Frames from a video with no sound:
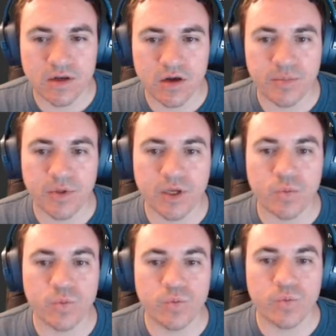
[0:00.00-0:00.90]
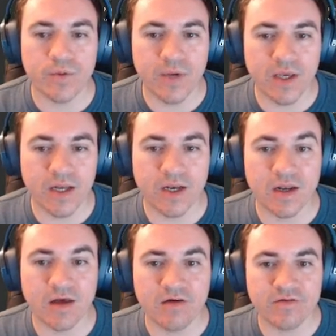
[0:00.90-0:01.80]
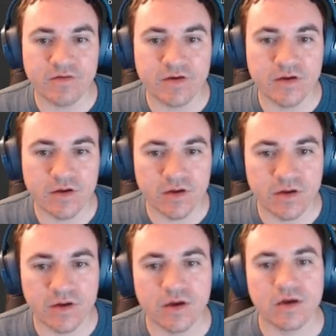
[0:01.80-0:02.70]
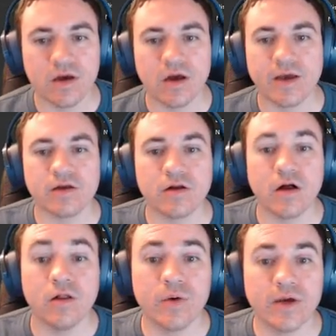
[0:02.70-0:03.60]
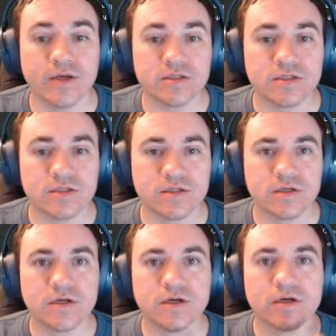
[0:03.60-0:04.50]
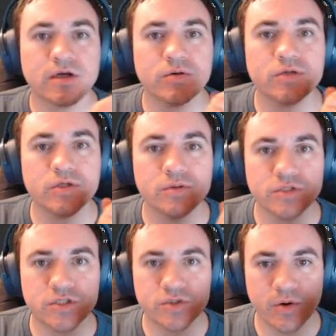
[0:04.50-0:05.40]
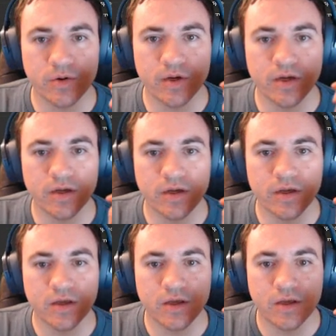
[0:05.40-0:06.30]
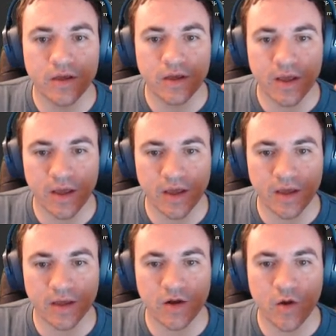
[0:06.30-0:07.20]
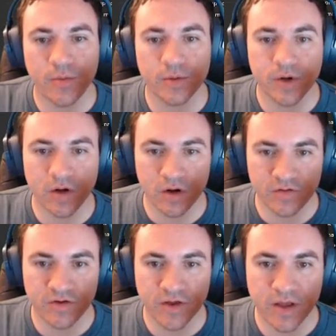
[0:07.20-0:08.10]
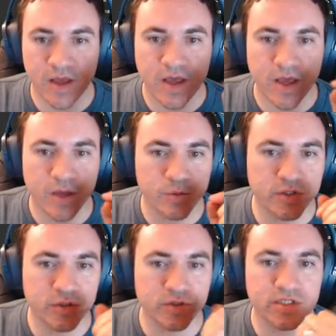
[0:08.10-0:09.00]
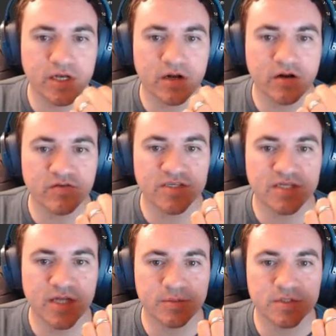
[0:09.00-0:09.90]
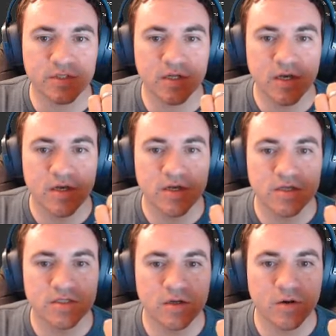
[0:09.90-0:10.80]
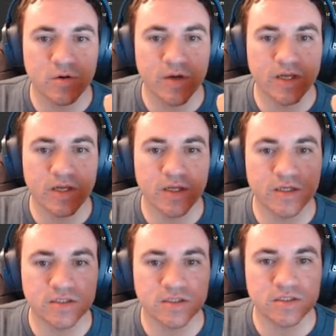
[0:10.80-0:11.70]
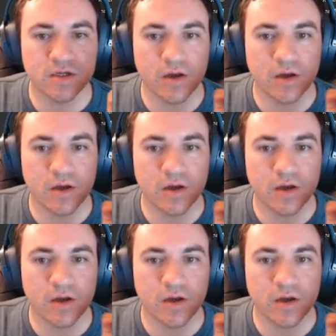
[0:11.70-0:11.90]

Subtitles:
not being repeated enough, I could always go to Stroke and open up Curve and reduce the curve steps so it is